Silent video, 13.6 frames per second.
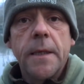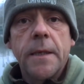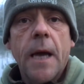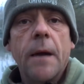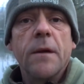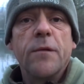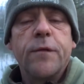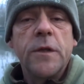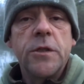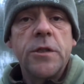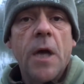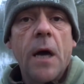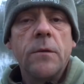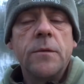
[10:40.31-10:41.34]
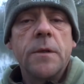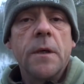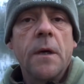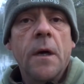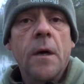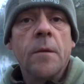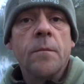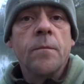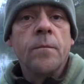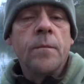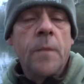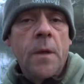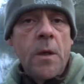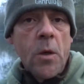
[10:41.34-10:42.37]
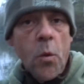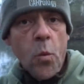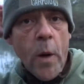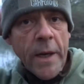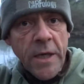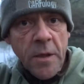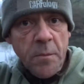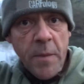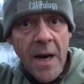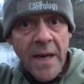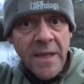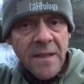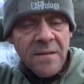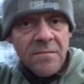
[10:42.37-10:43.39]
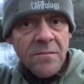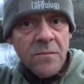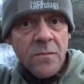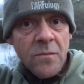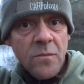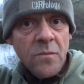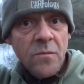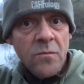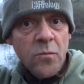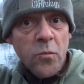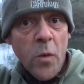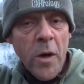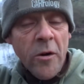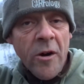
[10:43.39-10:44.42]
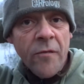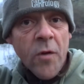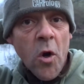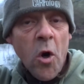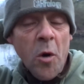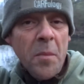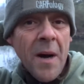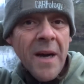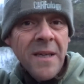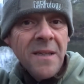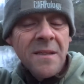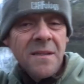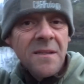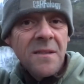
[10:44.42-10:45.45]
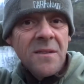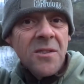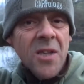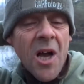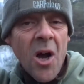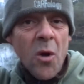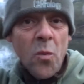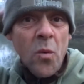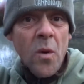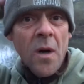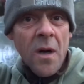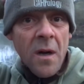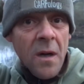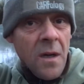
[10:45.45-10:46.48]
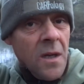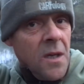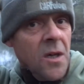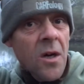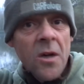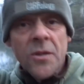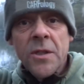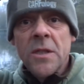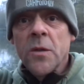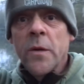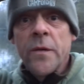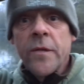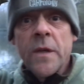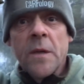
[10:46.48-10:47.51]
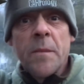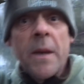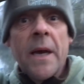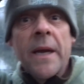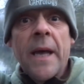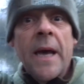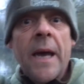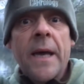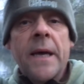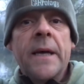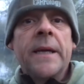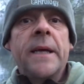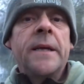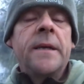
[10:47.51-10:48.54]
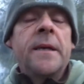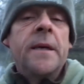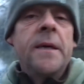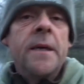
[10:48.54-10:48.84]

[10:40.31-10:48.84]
Couple of fish showed, one in the bay. Well, I've got a bait, so I didn't do anything about that, and then